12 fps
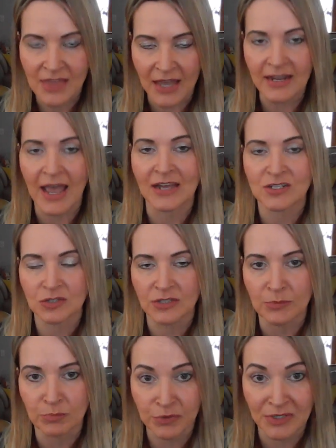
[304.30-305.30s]
that
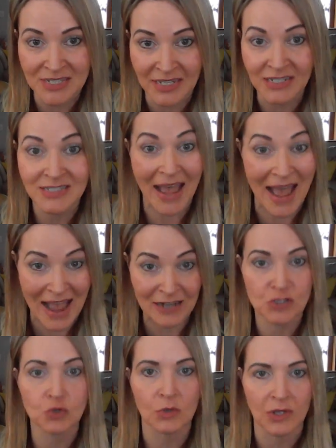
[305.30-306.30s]
actually predict
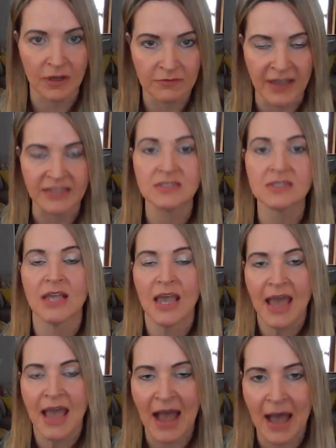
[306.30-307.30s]
actual events
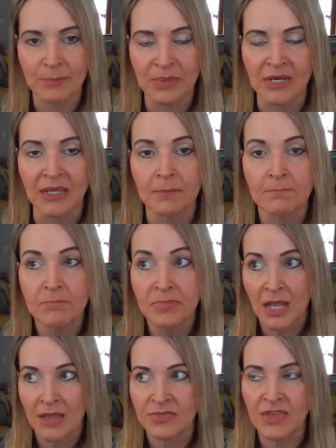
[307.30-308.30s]
happening,
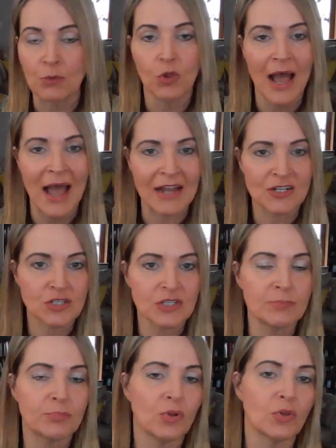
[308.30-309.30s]
they will
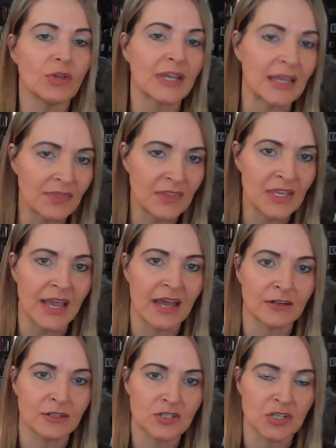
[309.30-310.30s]
actually pull in the
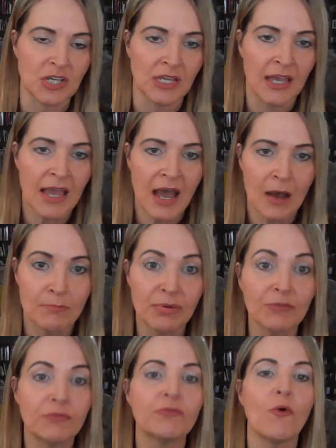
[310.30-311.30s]
energy
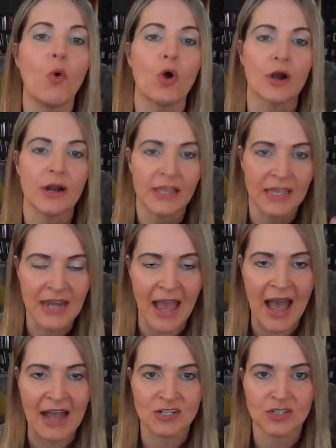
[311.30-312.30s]
before it
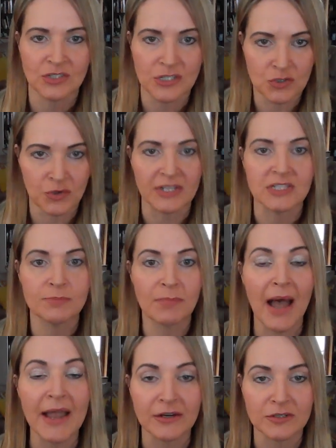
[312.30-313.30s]
actually
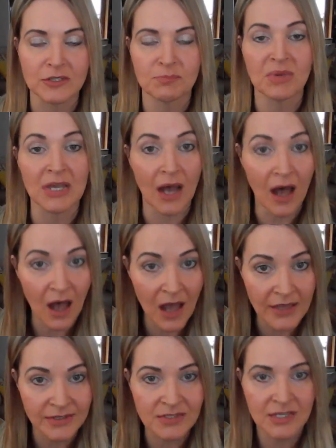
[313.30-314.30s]
transpires
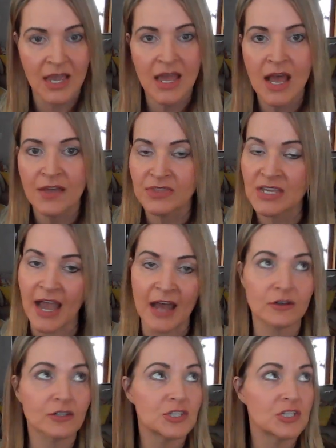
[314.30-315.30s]
because the
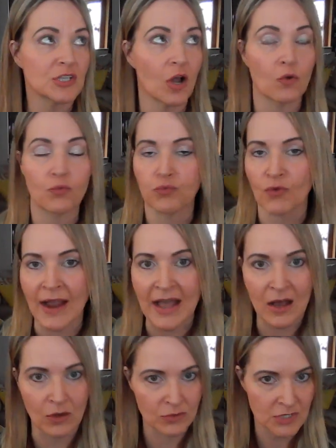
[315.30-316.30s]
energies
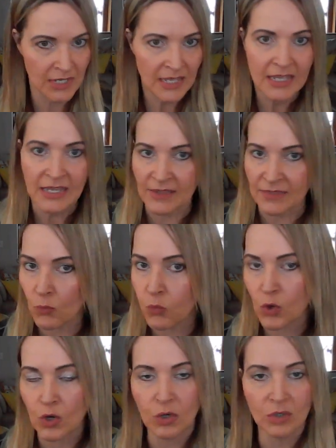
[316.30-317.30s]
around in the
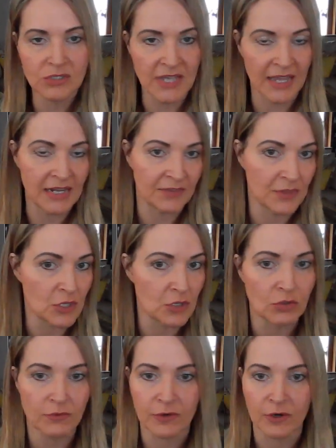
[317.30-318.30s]
world and in the
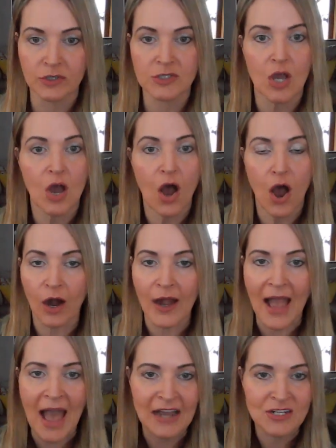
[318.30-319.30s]
universe
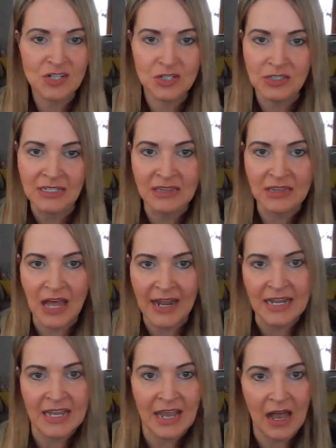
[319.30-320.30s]
are actually
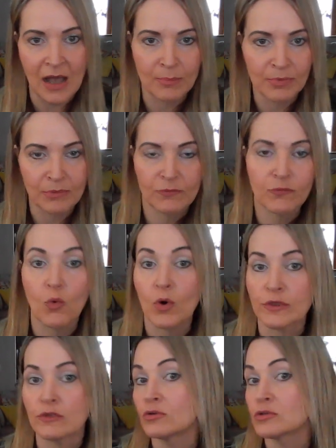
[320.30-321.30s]
lining up
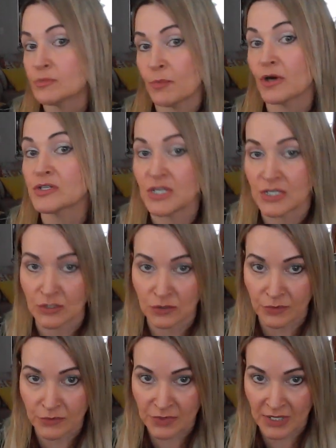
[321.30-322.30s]
for those
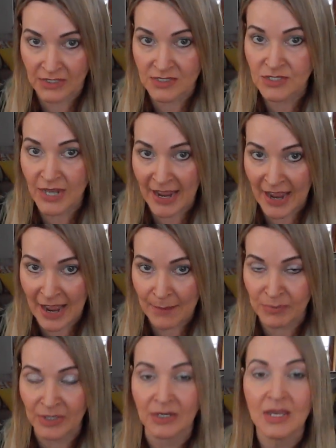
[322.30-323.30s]
particular things to
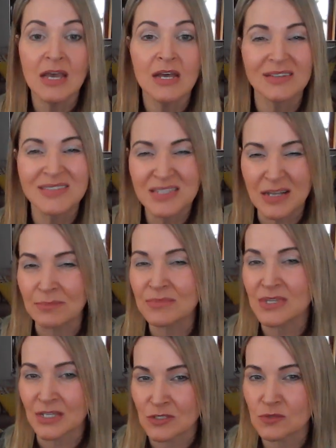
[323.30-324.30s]
happen. Some
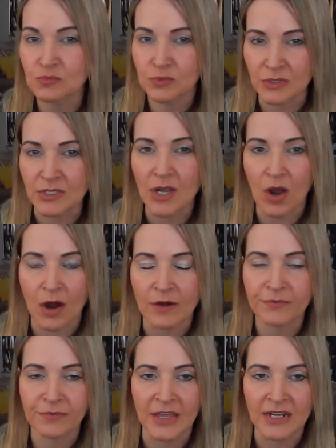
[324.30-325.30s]
things really
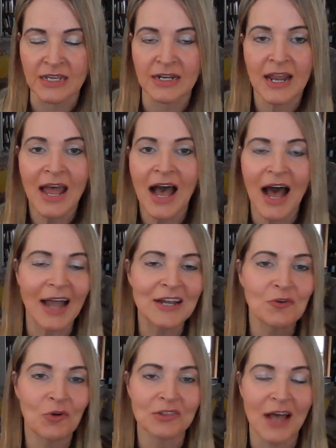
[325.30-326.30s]
are fated. I
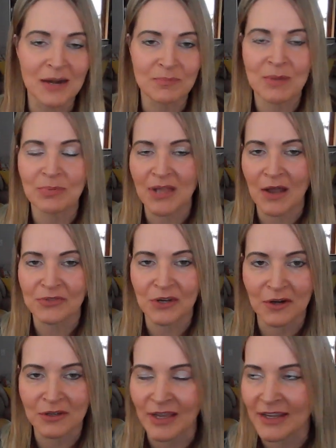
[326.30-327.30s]
know a lot of people out
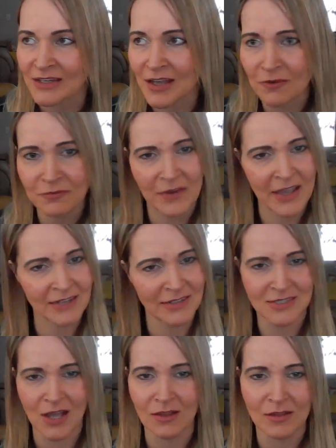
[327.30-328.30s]
there are like, oh, fate,
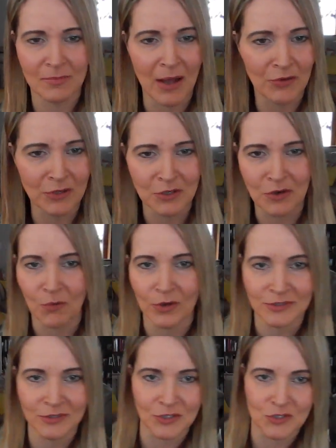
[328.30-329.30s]
it's all about, you know,
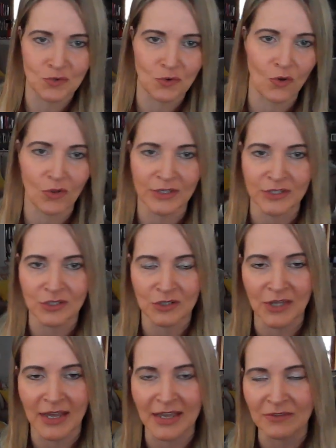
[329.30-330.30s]
what control in
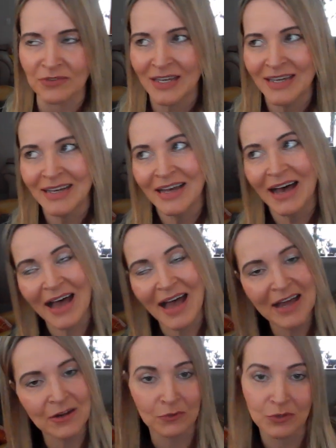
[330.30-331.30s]
your life.
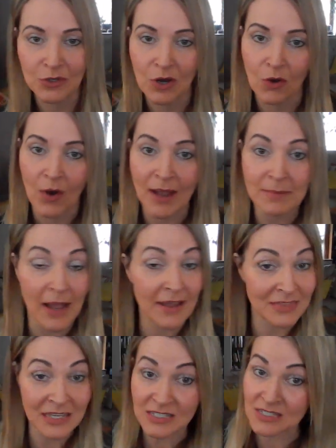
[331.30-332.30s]
I don't know. I, I
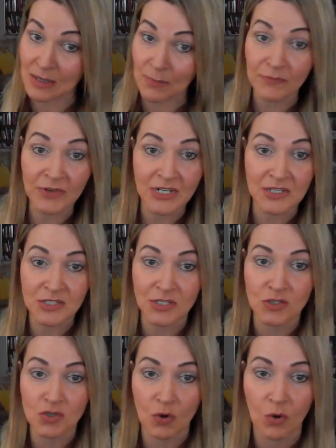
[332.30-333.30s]
think some of it is
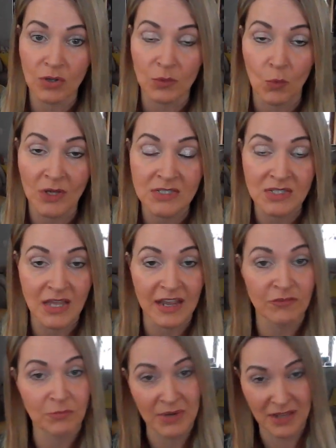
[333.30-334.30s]
control in one's
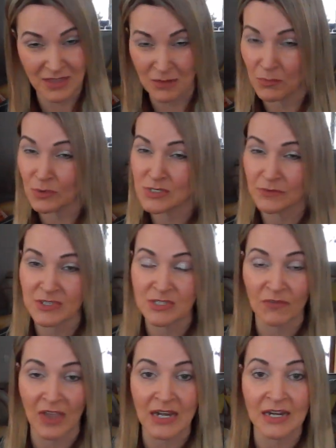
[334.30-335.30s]
life, but I think most of it's
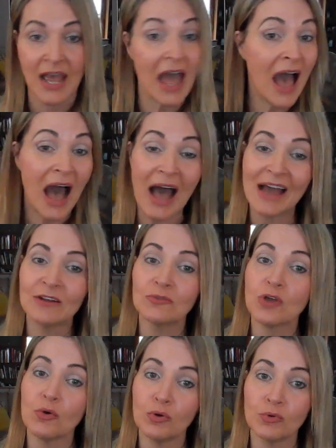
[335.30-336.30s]
fated. I
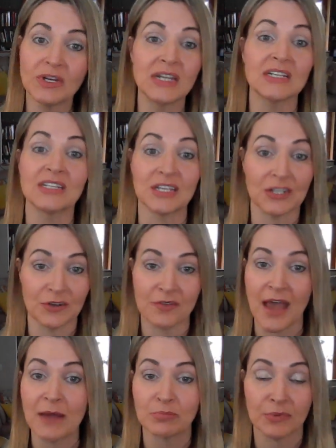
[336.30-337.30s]
don't know who needed to hear
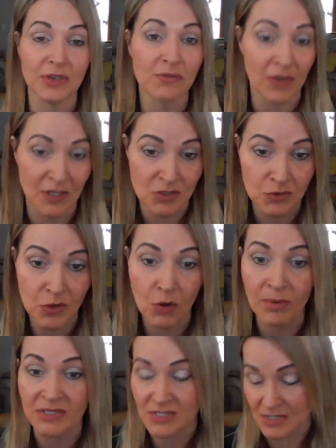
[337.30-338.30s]
that brief intro,
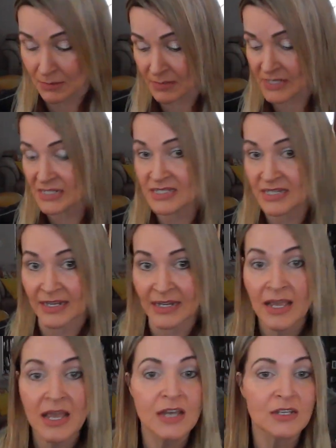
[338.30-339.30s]
but somebody did.
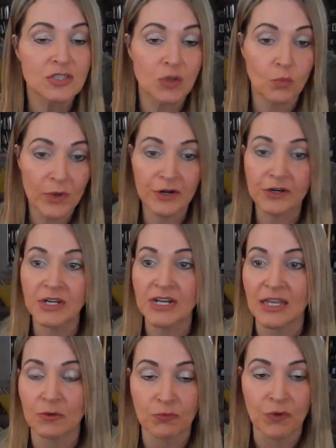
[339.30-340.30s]
So we're going to
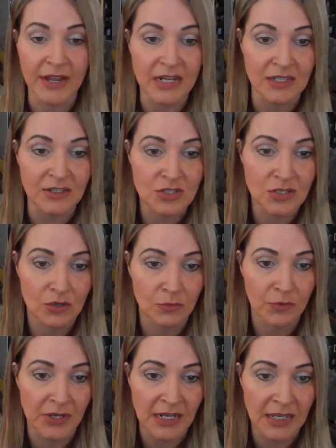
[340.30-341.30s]
get right into the
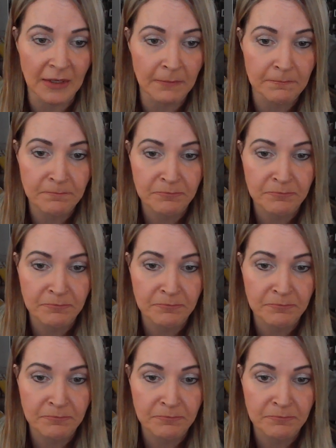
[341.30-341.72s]
reading.